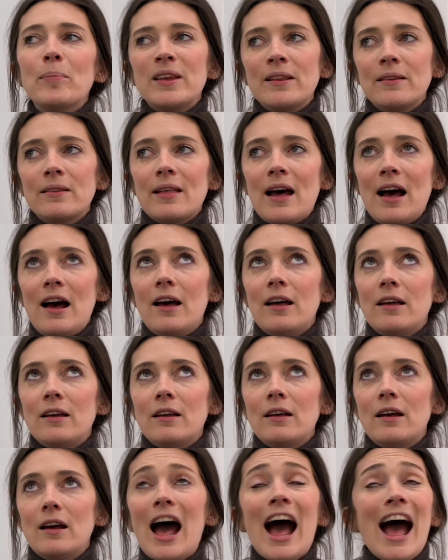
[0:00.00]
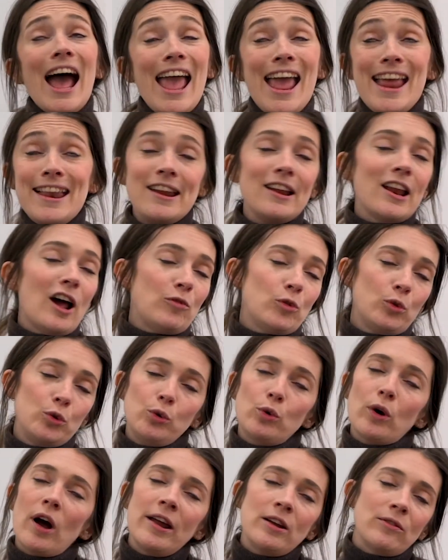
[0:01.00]
means that at any level,
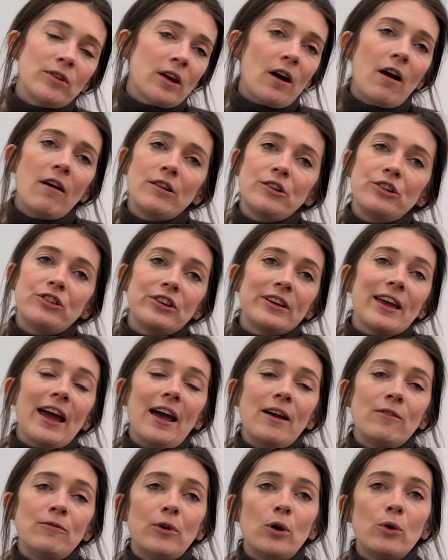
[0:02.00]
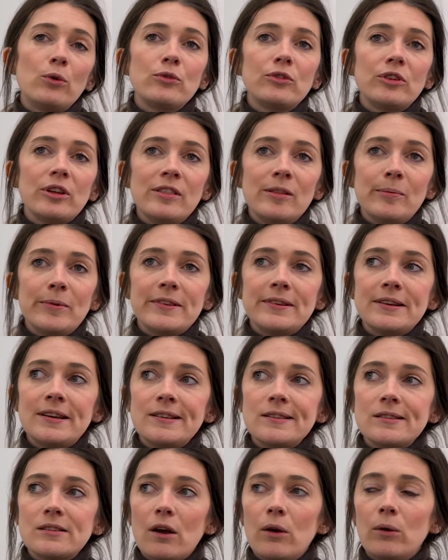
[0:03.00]
you're kind of encouraged to get involved in the
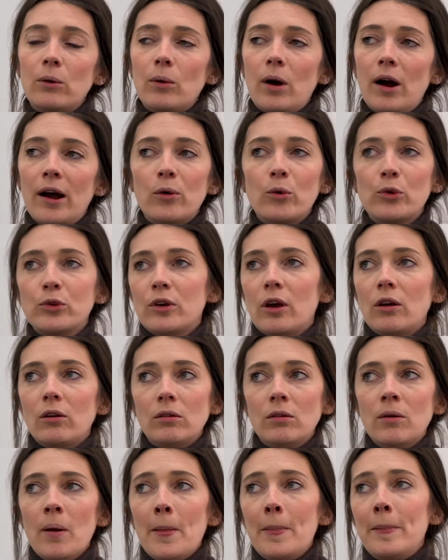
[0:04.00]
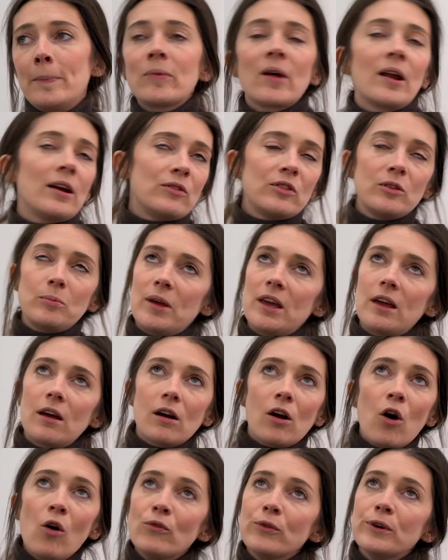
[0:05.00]
business. So I also kind of speak
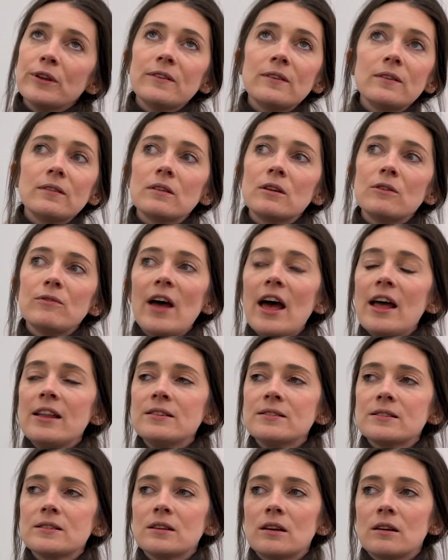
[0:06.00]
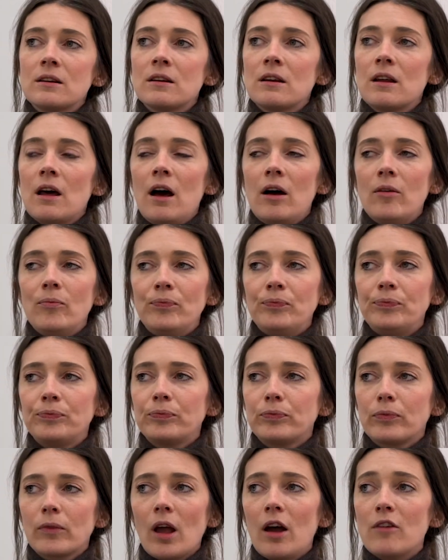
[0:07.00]
at conferences and events, and
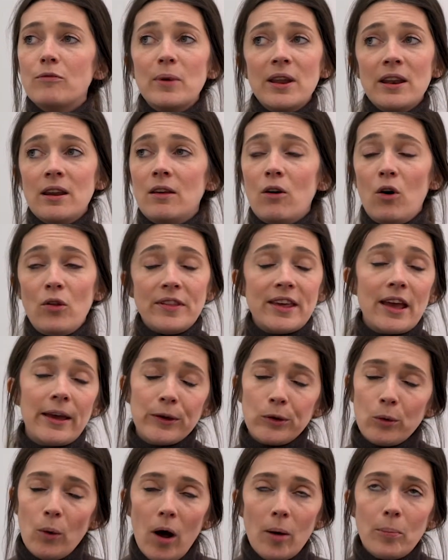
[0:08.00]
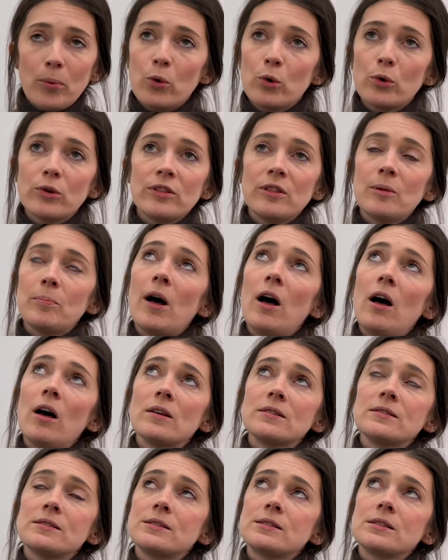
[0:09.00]
I've been on the AQR board in the
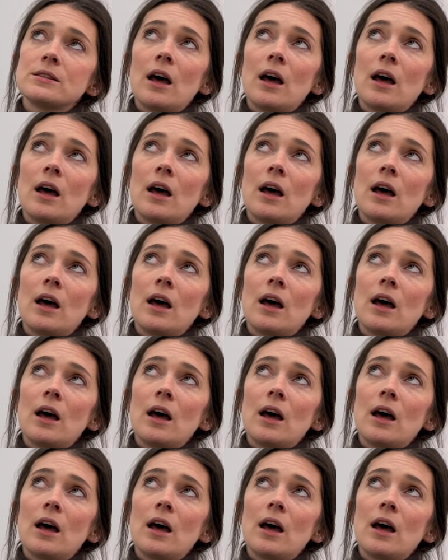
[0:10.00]
past.